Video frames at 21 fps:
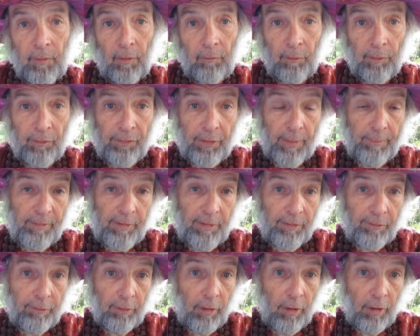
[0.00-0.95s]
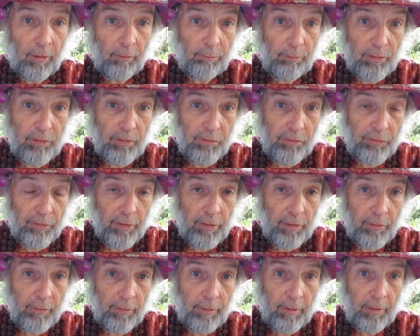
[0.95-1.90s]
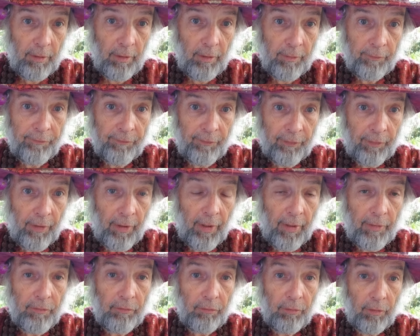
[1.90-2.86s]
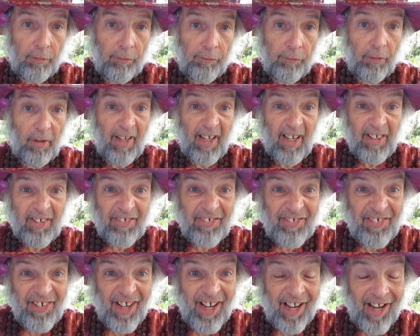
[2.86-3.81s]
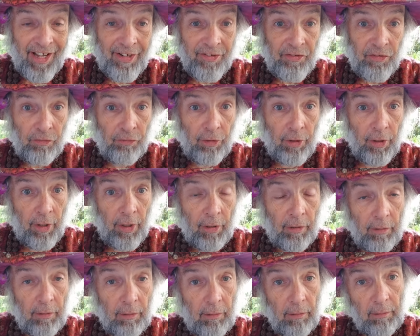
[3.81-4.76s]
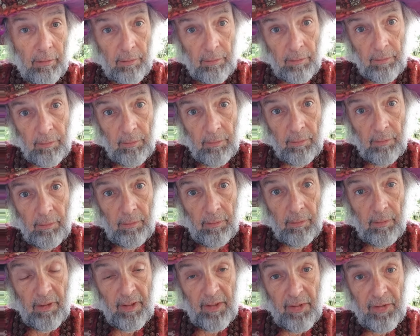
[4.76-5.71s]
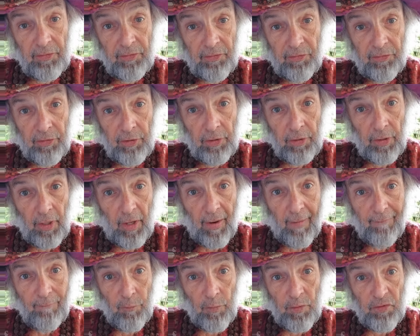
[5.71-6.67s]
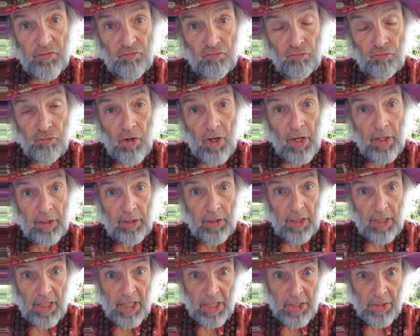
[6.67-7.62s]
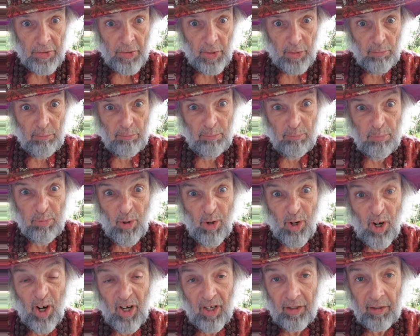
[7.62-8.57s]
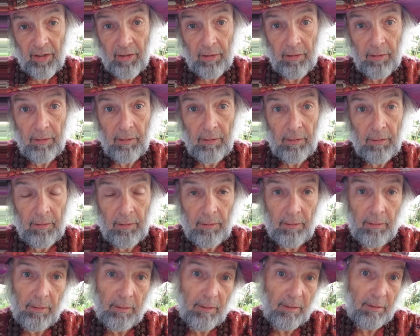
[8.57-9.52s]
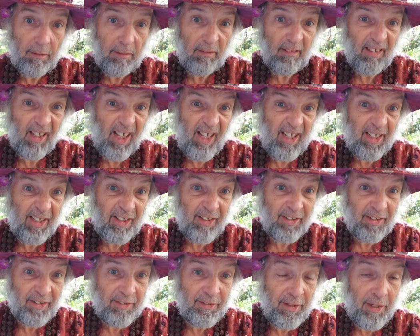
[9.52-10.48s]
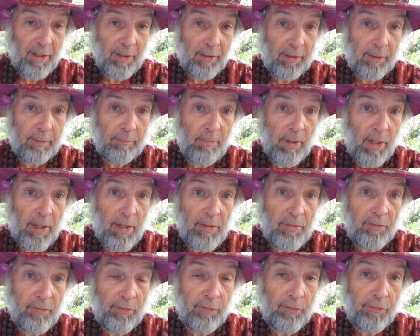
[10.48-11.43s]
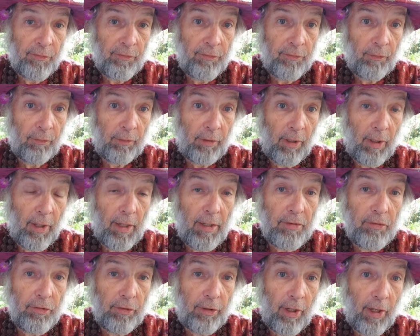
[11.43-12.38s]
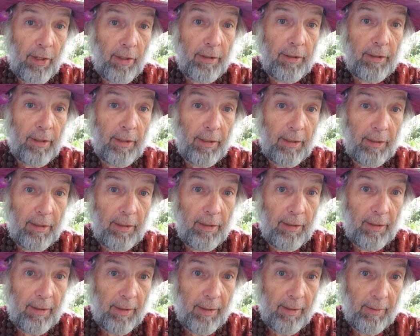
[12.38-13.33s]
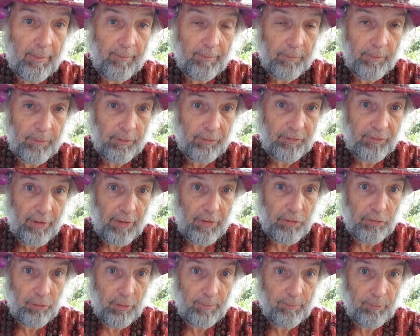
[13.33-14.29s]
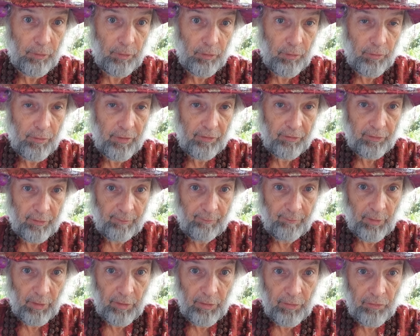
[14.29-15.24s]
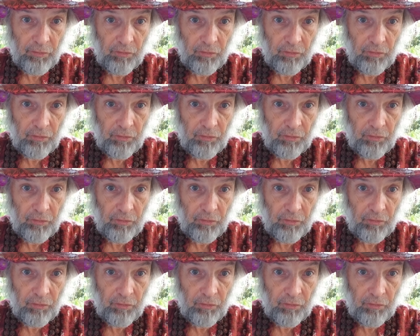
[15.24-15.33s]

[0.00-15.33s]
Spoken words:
Well, Sam says, look, when you see the psychiatrist exaggerate, he's seen every trick in the book, like on a daily basis, okay? And you got to get him to send you up to the civilian